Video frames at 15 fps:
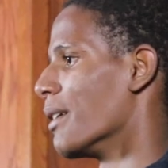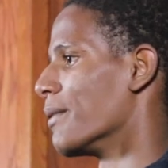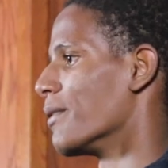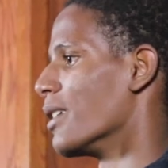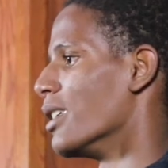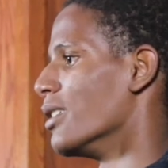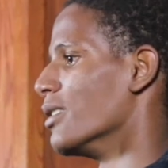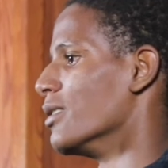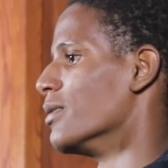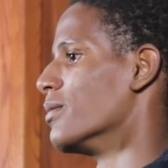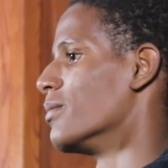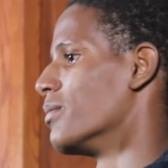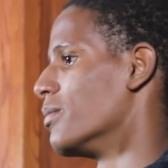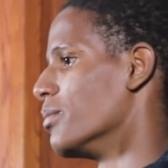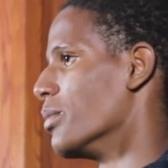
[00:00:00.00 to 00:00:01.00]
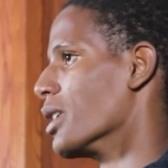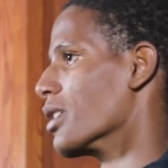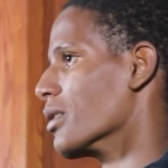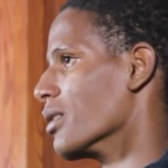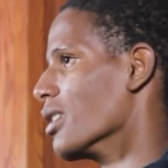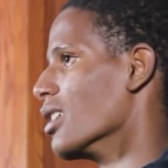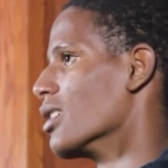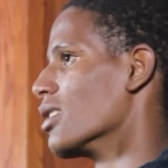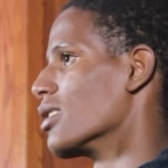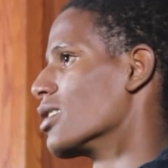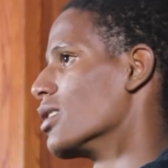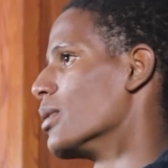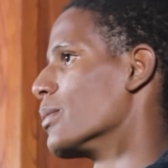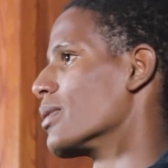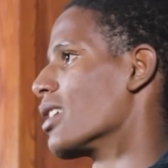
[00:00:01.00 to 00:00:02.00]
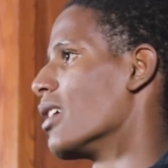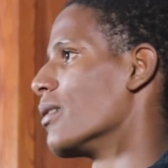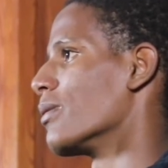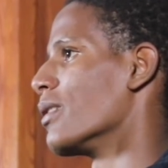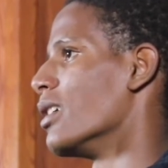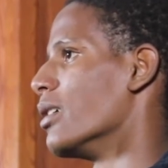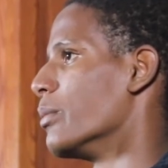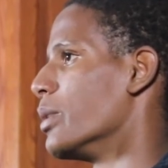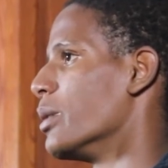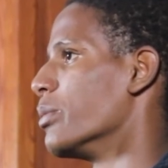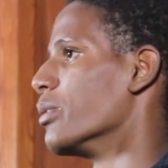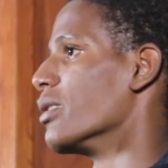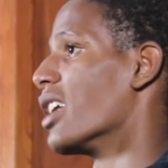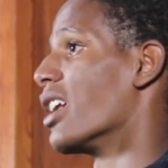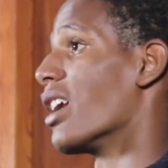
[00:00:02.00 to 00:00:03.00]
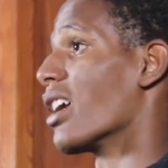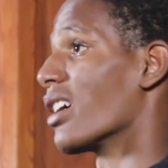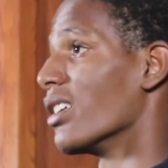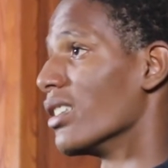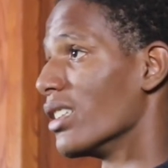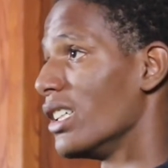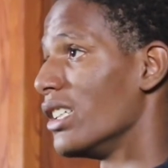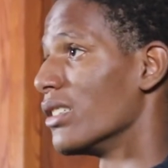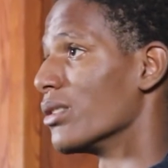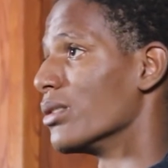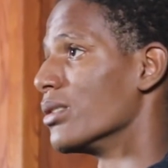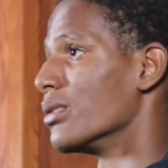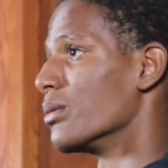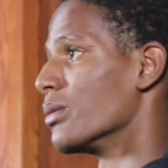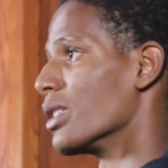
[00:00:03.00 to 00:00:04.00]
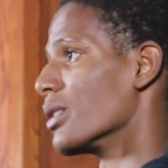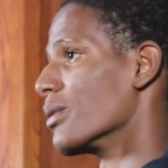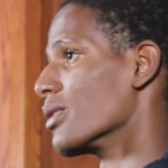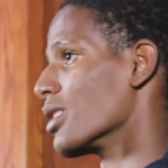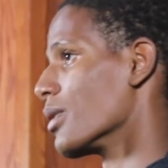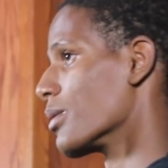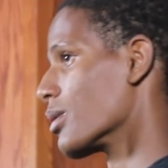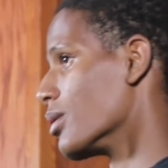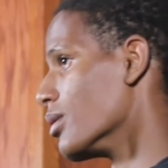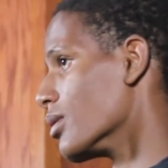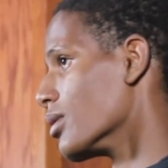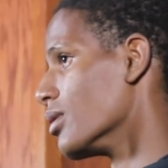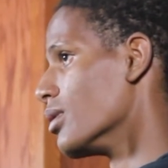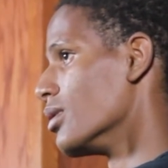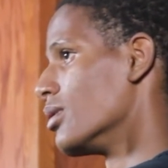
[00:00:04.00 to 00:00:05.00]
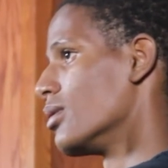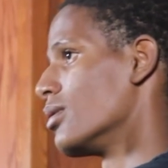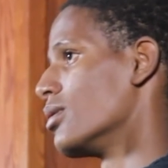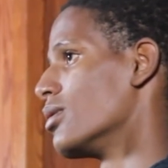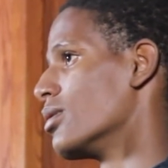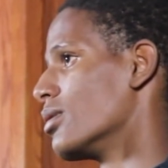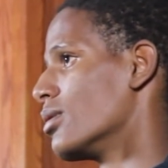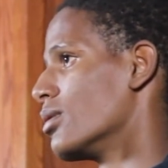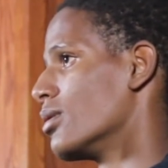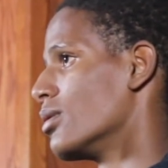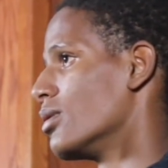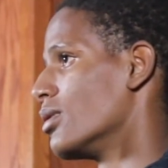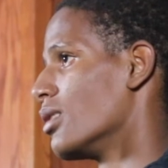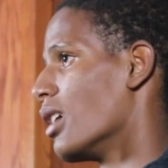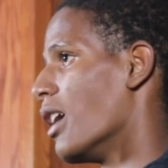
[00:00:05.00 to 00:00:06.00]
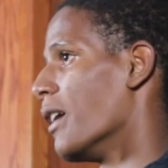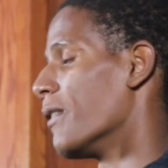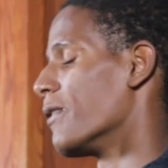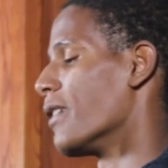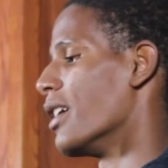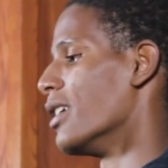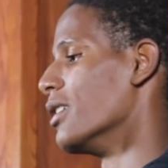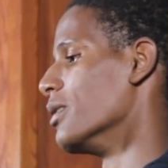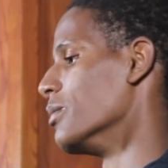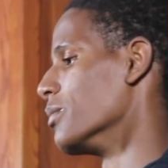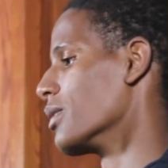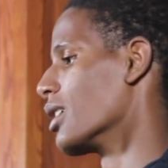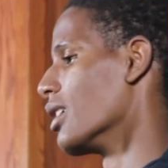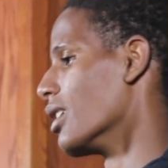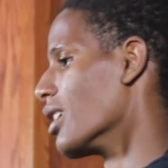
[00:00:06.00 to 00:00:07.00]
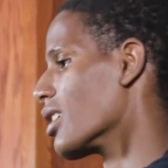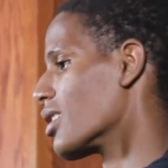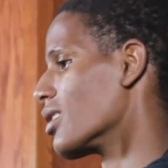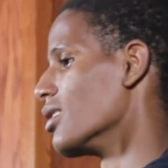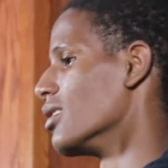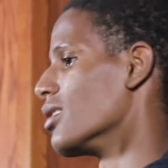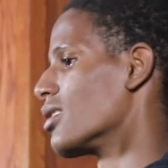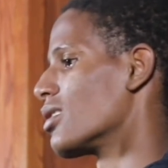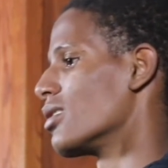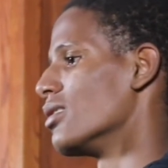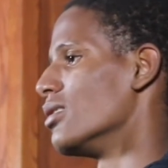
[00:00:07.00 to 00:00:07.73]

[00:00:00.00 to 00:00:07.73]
found better relationships. I found people that I could lean on whenever stuff's going on. I found connections,